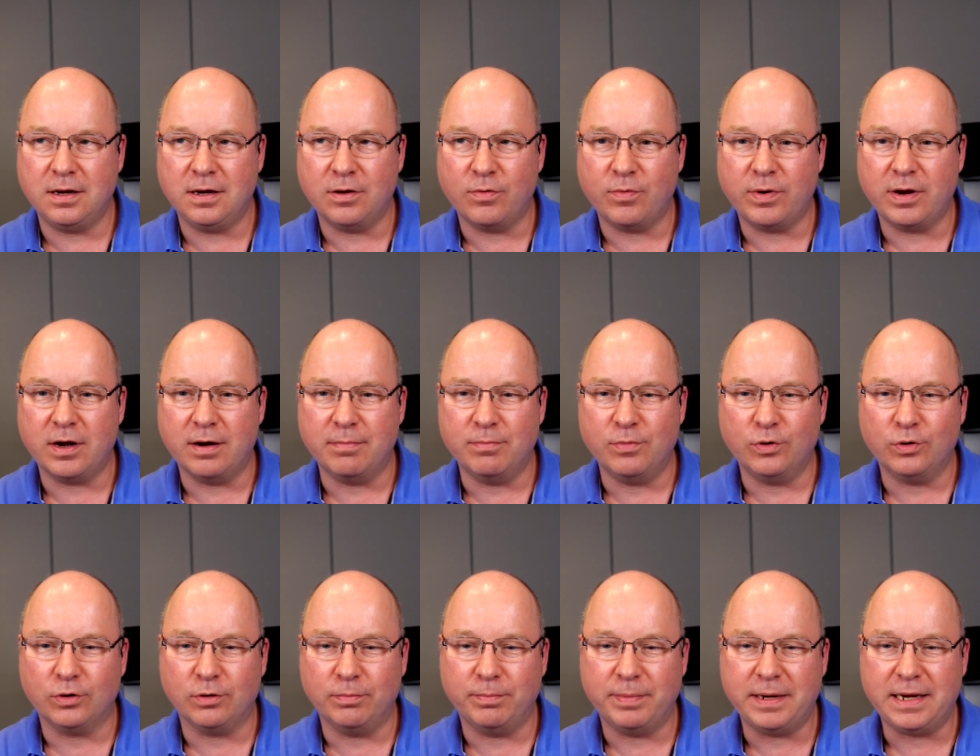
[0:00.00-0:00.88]
you know, we are
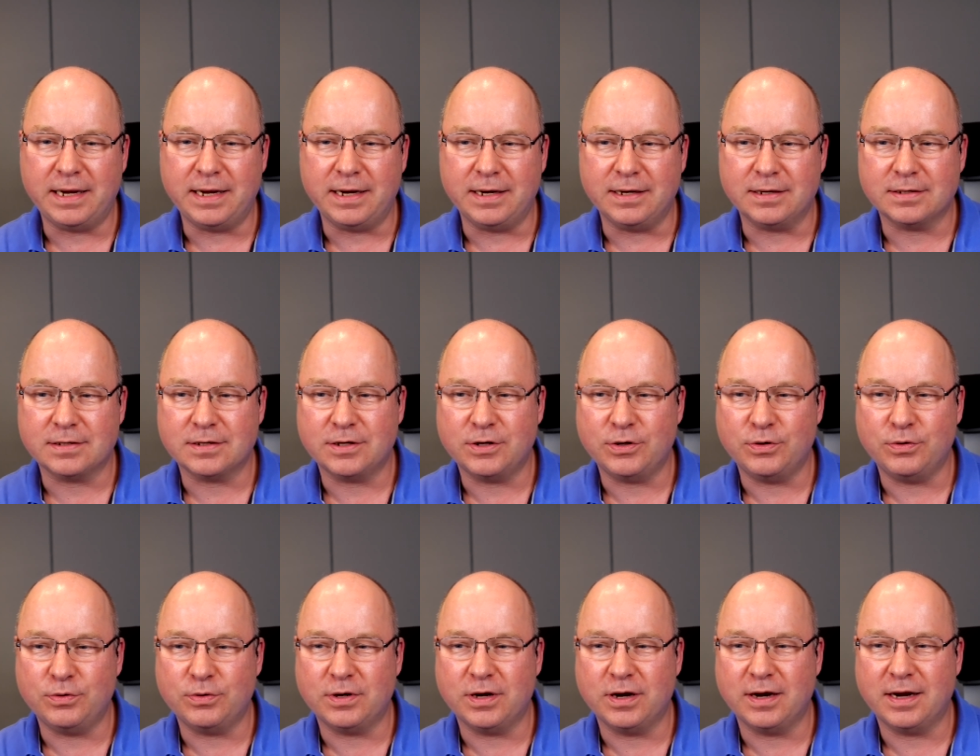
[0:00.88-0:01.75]
mortal beings
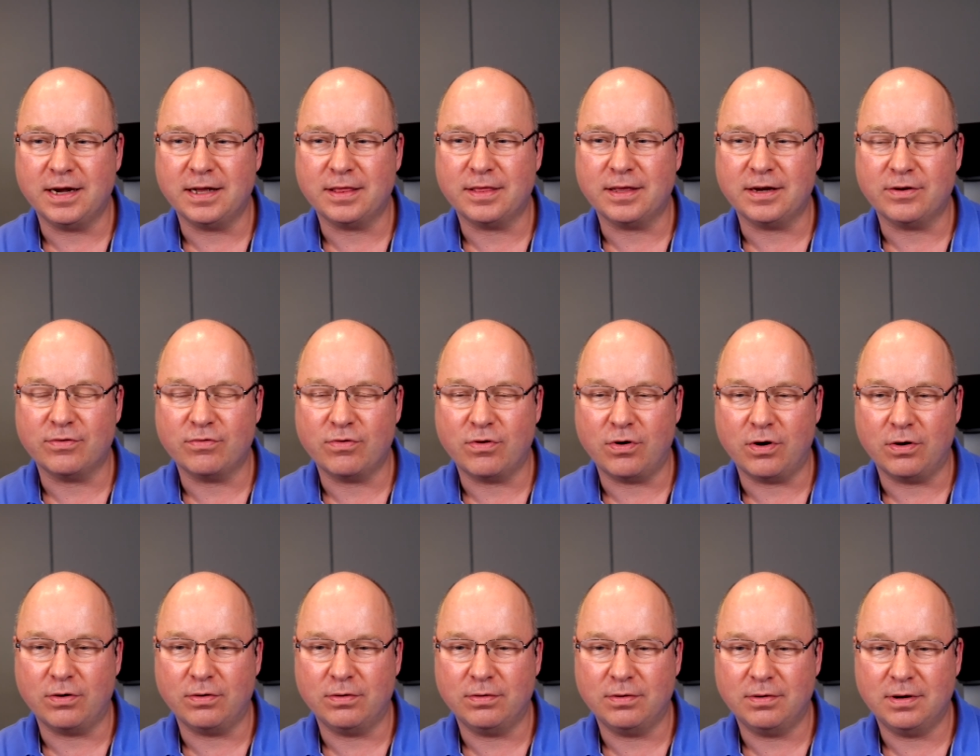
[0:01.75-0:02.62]
who can get things
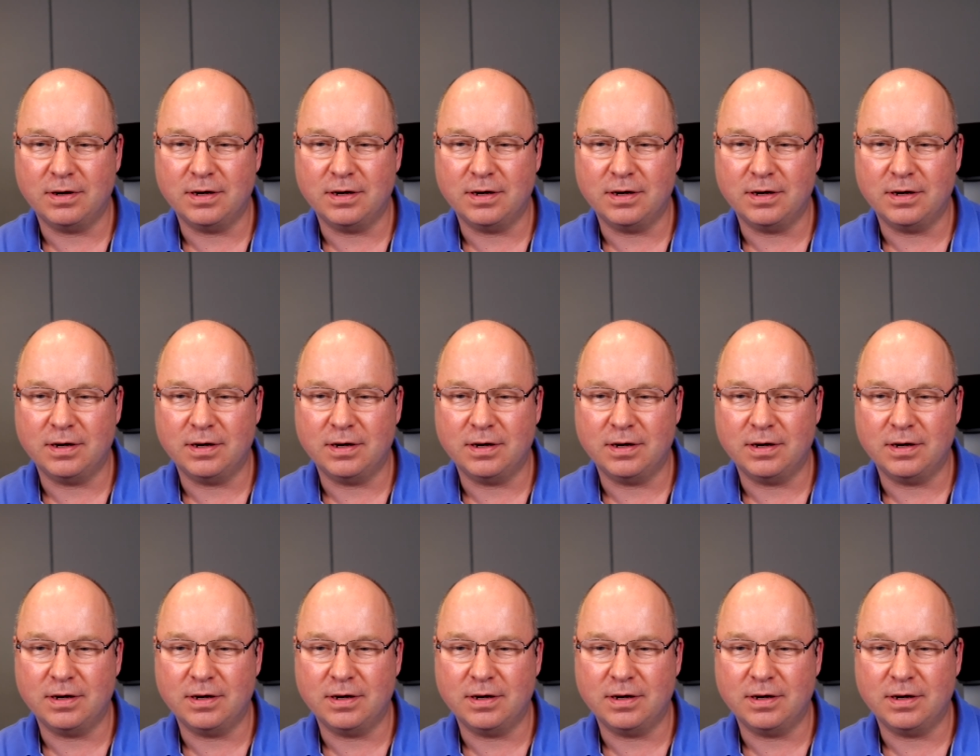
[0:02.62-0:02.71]
wrong.